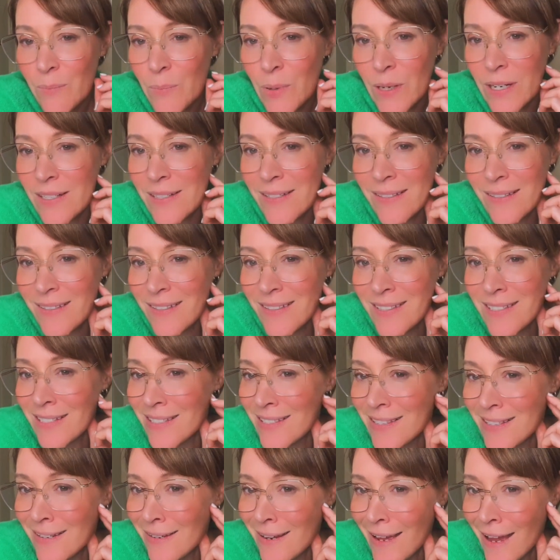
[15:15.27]
But it
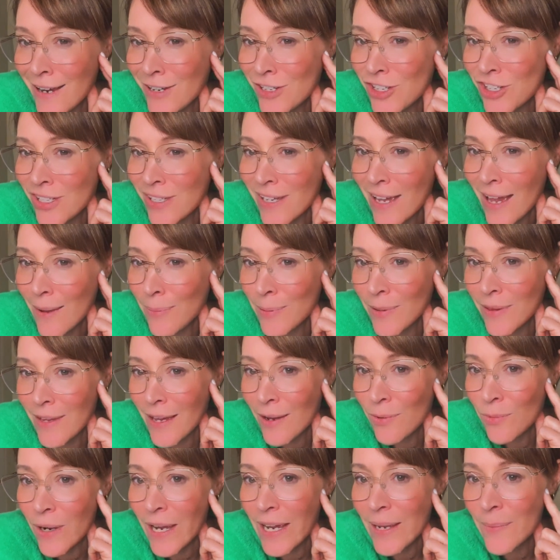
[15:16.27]
doesn't actually happen
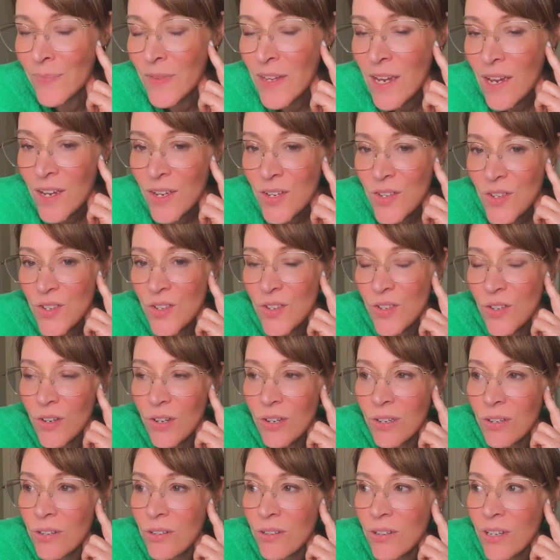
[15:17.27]
that way.
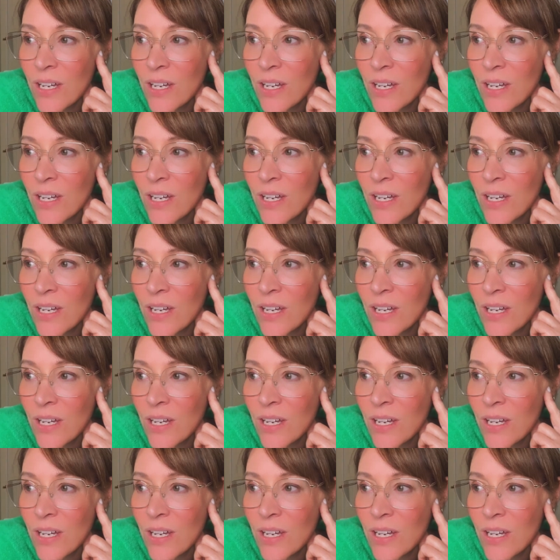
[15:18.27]
So